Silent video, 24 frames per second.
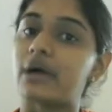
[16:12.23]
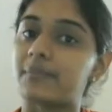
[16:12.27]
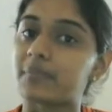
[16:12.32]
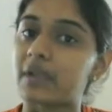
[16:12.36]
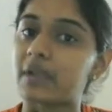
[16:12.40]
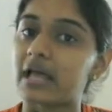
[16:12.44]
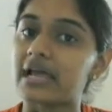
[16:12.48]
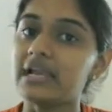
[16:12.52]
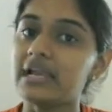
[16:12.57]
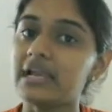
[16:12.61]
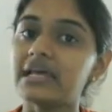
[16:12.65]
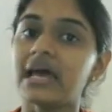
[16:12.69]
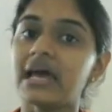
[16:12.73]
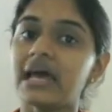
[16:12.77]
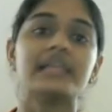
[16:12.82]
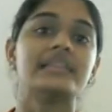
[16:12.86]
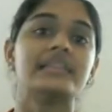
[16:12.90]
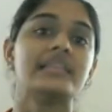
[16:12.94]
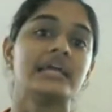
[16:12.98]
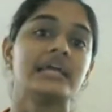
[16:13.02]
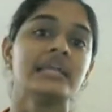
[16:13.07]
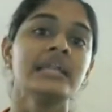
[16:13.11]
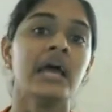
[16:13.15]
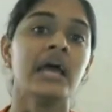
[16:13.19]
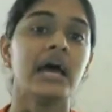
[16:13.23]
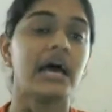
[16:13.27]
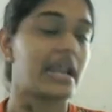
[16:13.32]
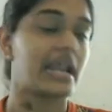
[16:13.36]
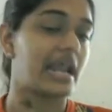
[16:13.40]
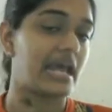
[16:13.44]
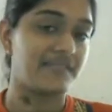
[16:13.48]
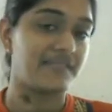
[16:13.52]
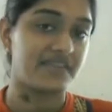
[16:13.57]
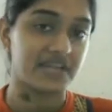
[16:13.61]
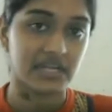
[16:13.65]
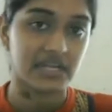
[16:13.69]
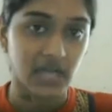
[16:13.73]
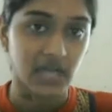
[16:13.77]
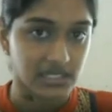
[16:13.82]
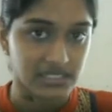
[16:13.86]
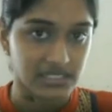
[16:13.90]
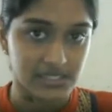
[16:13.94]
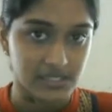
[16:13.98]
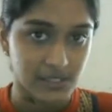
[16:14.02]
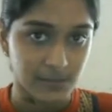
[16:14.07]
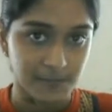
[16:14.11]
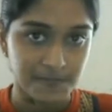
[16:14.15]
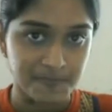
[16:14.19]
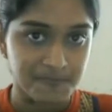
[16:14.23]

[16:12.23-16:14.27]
apply it and then arrive at an answer.